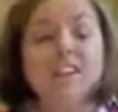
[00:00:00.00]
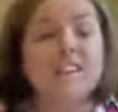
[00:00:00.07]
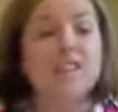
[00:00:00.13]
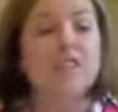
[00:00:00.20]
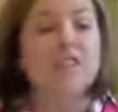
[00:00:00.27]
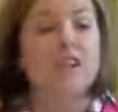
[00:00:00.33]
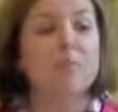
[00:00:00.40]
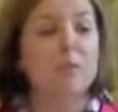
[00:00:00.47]
going to
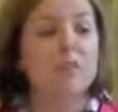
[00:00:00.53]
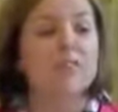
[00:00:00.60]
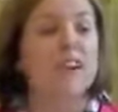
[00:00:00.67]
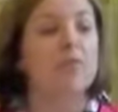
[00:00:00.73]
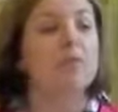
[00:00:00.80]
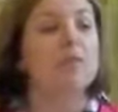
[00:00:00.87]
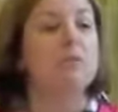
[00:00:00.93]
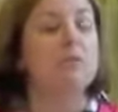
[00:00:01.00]
tell you any books
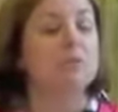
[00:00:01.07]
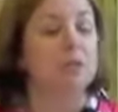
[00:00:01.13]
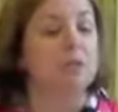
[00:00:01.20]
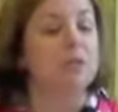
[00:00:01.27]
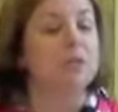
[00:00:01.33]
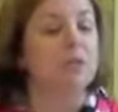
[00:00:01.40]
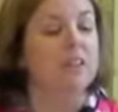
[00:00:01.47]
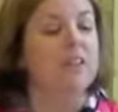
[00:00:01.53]
that I really
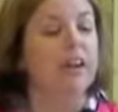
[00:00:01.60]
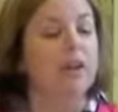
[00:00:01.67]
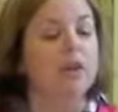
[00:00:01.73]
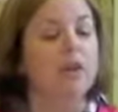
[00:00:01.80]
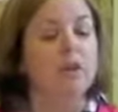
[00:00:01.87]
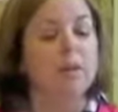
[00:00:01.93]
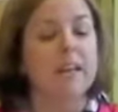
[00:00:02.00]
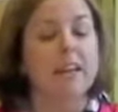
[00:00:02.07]
don't particularly care
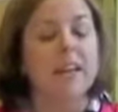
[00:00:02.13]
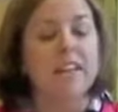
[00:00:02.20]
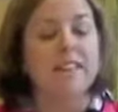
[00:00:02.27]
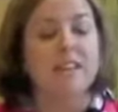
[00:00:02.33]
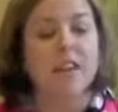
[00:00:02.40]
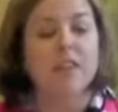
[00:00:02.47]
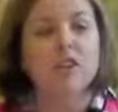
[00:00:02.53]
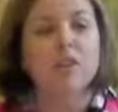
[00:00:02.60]
for, and it
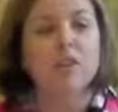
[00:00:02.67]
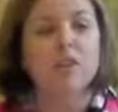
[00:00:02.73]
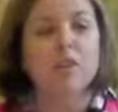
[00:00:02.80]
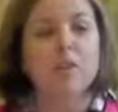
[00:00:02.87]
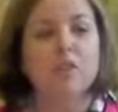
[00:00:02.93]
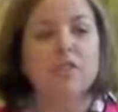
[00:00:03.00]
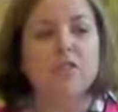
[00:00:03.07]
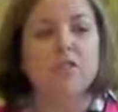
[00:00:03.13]
has nothing to
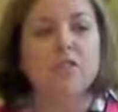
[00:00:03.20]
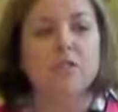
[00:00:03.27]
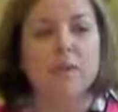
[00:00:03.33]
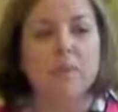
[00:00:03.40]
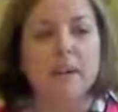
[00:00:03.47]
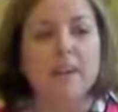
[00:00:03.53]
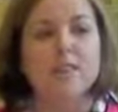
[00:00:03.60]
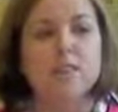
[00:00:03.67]
do with
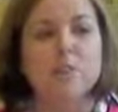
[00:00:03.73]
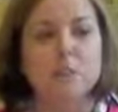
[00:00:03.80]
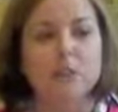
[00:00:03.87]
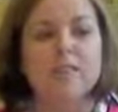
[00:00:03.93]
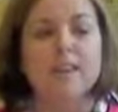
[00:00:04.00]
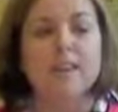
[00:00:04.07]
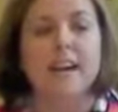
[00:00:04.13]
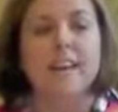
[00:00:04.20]
them as
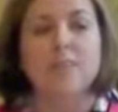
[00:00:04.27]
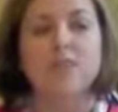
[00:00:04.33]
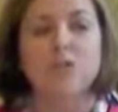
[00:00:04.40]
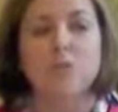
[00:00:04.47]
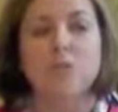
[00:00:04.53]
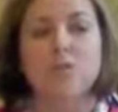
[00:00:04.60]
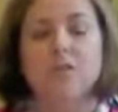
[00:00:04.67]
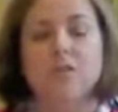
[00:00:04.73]
books. It has to
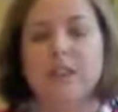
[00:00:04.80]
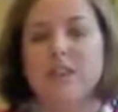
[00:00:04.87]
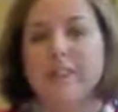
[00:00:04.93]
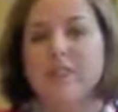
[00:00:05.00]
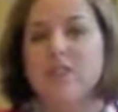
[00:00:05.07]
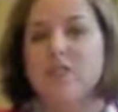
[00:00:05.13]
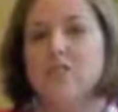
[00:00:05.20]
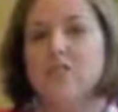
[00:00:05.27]
do with,
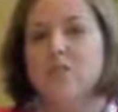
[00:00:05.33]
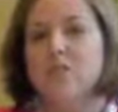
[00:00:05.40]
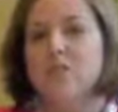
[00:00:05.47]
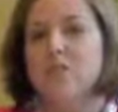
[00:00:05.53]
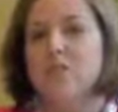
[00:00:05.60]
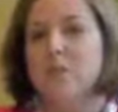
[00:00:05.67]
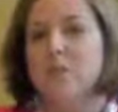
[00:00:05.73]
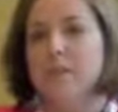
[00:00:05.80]
they just
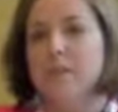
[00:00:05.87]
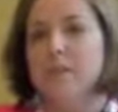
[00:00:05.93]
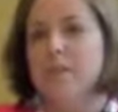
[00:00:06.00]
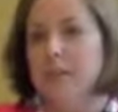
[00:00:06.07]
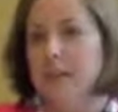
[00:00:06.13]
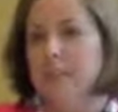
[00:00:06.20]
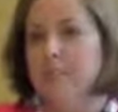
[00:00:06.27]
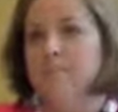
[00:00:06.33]
didn't speak to
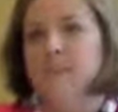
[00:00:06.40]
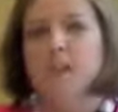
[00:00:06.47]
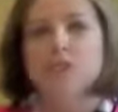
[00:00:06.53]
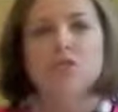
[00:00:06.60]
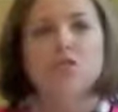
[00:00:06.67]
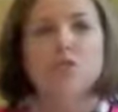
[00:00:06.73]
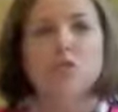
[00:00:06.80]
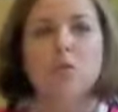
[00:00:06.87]
me.
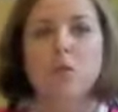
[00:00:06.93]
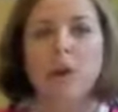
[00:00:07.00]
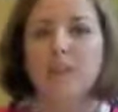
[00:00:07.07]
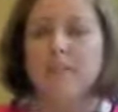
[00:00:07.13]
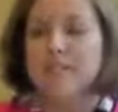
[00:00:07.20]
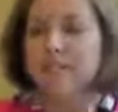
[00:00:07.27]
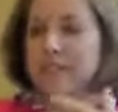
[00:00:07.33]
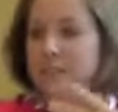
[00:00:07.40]
So
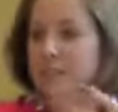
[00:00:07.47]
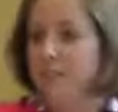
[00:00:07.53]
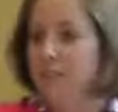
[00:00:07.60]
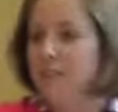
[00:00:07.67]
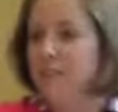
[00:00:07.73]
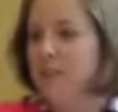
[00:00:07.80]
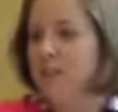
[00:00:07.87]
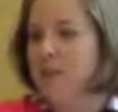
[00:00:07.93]
obviously they were good
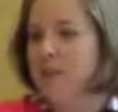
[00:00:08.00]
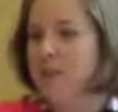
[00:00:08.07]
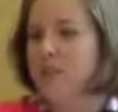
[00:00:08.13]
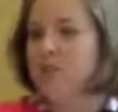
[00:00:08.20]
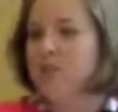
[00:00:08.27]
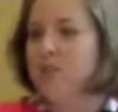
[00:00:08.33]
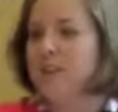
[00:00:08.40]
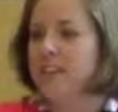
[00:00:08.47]
enough to get
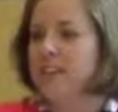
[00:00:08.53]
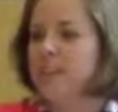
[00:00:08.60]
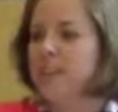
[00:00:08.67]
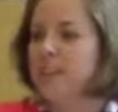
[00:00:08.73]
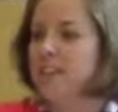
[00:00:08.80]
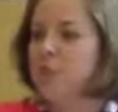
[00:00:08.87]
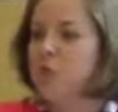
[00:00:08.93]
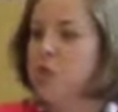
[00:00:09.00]
published, that's
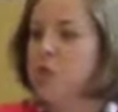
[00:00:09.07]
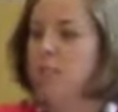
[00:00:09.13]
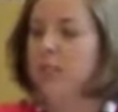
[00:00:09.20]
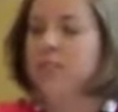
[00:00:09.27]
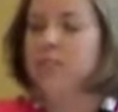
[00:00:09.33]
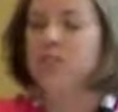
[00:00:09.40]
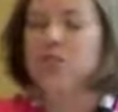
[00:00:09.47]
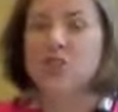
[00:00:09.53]
not the issue,
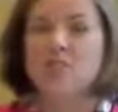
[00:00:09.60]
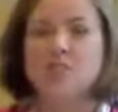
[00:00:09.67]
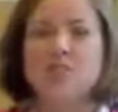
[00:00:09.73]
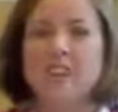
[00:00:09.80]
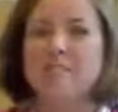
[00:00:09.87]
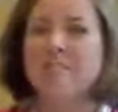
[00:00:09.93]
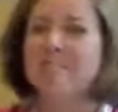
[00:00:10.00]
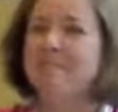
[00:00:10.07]
but they're just
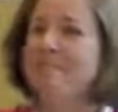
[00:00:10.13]
like,